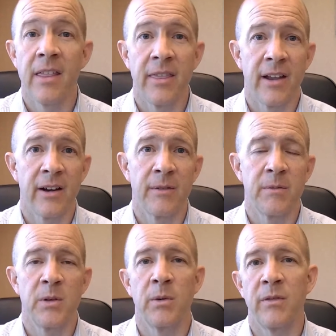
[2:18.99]
There,
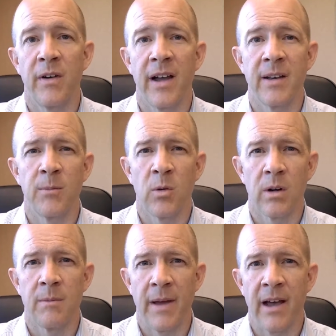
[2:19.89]
you will find
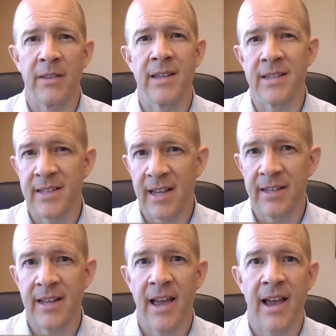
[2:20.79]
more about the
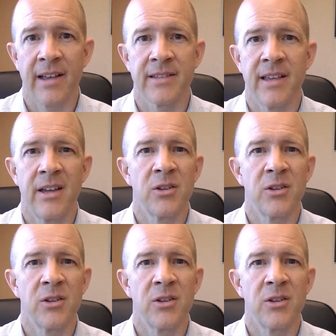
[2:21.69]
estate tax,